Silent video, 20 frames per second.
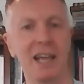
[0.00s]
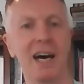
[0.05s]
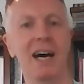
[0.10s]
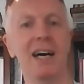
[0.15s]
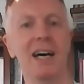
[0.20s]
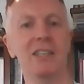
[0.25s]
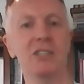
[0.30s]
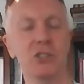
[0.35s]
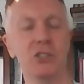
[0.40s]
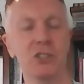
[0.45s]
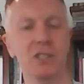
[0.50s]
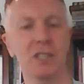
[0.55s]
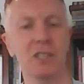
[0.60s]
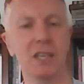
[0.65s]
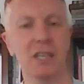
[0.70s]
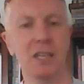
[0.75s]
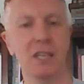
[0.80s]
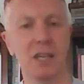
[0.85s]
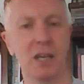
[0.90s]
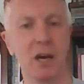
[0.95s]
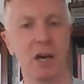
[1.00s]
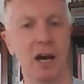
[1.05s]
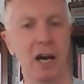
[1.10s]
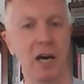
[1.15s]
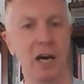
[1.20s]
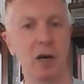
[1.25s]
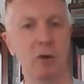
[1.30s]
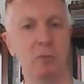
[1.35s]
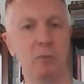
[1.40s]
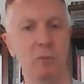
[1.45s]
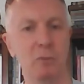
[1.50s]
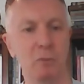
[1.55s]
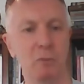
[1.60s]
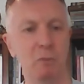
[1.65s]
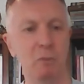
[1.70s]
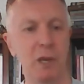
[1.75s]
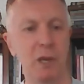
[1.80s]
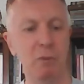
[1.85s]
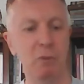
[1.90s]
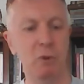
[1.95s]
large,
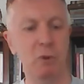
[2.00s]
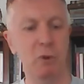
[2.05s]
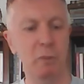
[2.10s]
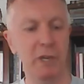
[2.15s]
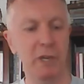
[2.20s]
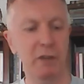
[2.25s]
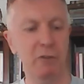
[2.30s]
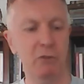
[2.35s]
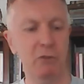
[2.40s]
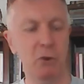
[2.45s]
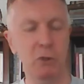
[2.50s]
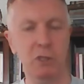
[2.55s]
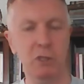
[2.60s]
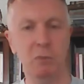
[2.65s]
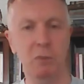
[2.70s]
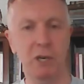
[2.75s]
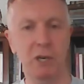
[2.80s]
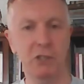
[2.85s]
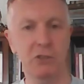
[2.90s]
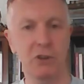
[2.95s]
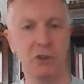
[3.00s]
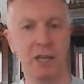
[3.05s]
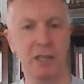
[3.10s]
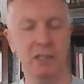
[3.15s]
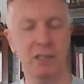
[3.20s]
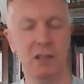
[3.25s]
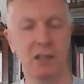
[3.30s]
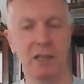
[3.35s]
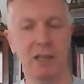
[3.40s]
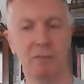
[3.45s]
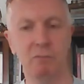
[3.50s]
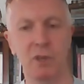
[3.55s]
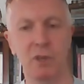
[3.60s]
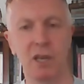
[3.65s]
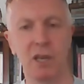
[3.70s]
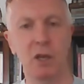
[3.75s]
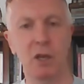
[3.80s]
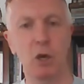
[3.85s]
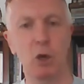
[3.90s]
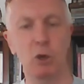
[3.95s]
people were being forced to buy trucks. Like,
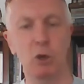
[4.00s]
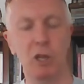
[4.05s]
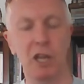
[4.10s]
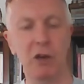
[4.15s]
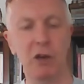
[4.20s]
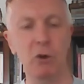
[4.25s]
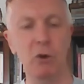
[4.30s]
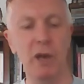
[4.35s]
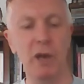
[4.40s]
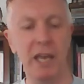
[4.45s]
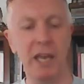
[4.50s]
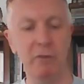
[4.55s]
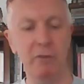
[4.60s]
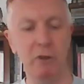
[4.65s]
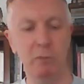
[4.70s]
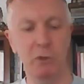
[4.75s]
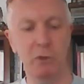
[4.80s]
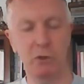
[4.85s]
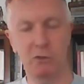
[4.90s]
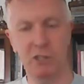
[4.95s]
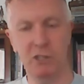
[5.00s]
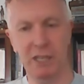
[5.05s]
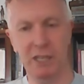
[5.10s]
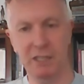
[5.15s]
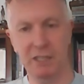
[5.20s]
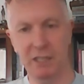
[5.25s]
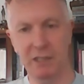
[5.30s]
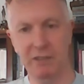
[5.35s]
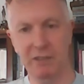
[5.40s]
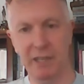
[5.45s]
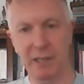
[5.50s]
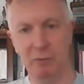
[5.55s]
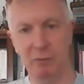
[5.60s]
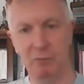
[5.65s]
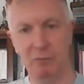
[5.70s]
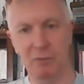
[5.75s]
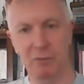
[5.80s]
who ever moves artillery?